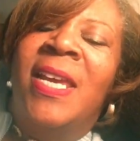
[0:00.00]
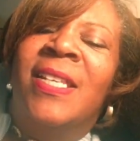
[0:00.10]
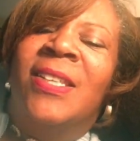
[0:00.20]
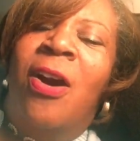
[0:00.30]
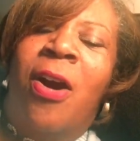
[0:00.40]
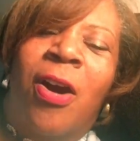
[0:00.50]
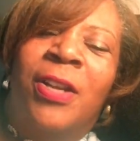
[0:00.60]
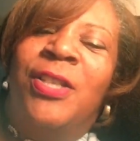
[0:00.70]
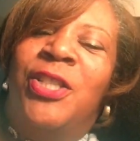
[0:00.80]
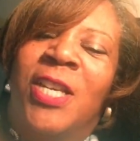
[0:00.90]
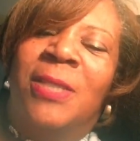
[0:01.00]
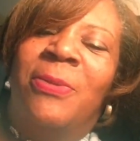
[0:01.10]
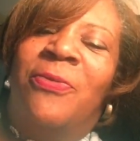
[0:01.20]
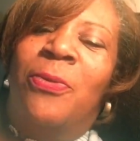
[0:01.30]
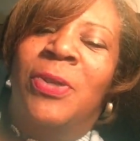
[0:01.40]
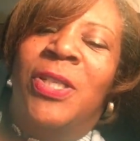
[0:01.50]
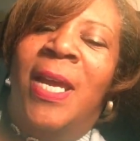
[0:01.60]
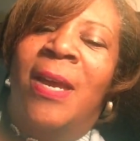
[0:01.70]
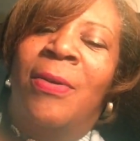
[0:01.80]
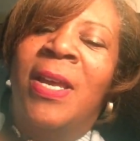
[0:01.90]
It's a hard adjustment for a
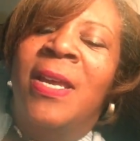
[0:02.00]
child.